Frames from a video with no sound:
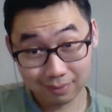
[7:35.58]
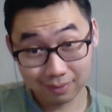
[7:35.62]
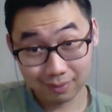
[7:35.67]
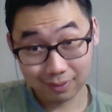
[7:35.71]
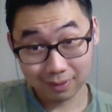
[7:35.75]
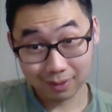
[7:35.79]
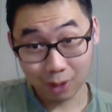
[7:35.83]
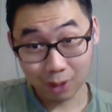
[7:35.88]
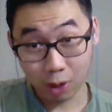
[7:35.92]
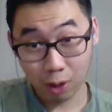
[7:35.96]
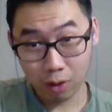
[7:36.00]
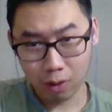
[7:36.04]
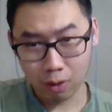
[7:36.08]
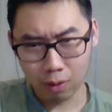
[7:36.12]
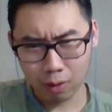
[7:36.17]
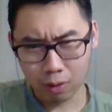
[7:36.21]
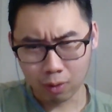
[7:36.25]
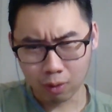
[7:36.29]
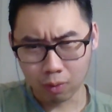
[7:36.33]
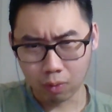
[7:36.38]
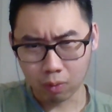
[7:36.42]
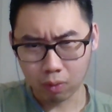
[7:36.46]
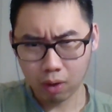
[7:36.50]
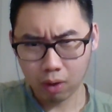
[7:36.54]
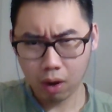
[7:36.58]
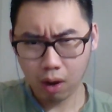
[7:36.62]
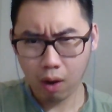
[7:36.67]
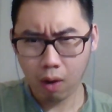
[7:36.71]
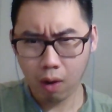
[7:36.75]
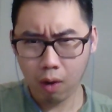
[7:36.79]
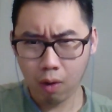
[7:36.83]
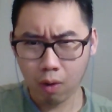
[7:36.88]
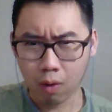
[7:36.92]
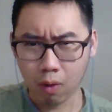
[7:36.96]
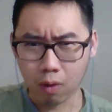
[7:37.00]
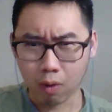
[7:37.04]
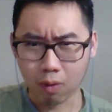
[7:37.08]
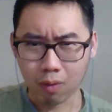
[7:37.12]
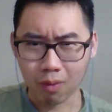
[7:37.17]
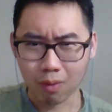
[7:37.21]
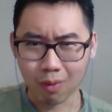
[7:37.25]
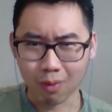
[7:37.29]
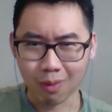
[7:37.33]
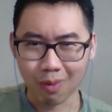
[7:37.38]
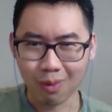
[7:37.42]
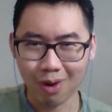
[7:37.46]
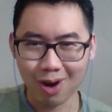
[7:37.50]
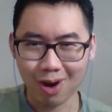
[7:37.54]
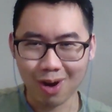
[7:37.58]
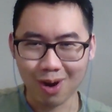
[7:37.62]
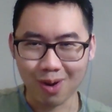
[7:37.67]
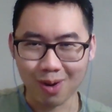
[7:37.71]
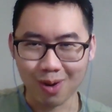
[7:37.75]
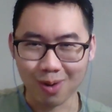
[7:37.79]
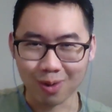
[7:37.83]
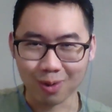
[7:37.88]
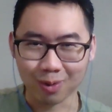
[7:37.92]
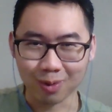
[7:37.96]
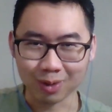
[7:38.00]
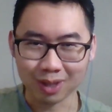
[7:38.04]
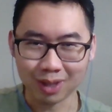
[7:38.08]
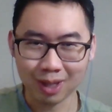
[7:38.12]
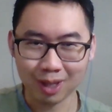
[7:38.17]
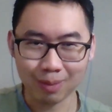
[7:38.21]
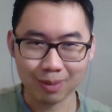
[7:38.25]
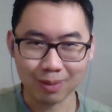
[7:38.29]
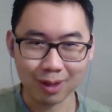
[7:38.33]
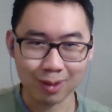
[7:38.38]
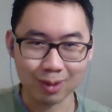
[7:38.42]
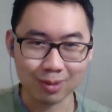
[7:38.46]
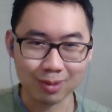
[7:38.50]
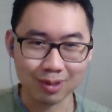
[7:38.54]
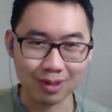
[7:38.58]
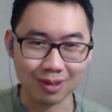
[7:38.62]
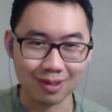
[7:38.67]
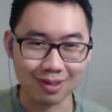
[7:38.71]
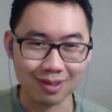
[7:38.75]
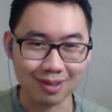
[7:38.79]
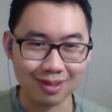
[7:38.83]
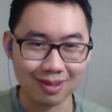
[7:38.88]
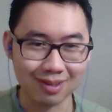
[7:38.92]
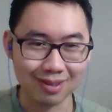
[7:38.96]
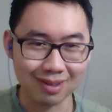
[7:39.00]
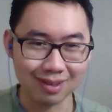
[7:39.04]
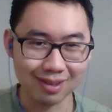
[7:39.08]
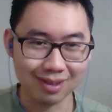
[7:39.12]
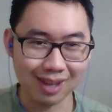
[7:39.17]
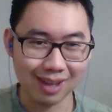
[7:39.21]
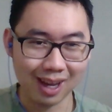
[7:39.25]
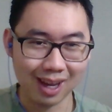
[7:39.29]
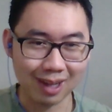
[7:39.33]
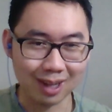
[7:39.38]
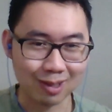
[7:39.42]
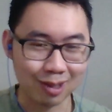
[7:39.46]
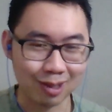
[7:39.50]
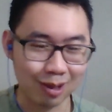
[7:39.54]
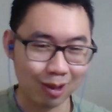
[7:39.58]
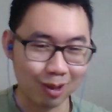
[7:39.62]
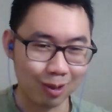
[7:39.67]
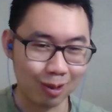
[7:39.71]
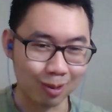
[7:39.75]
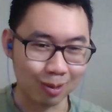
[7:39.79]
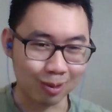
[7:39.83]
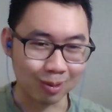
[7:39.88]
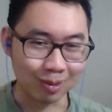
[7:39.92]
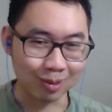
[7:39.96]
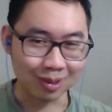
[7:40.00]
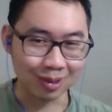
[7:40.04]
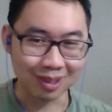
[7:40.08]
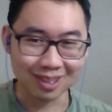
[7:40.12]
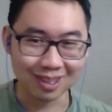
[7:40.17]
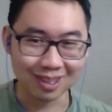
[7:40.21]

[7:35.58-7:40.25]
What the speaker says: Oh! Oh! Whoa! Keep those legs closed.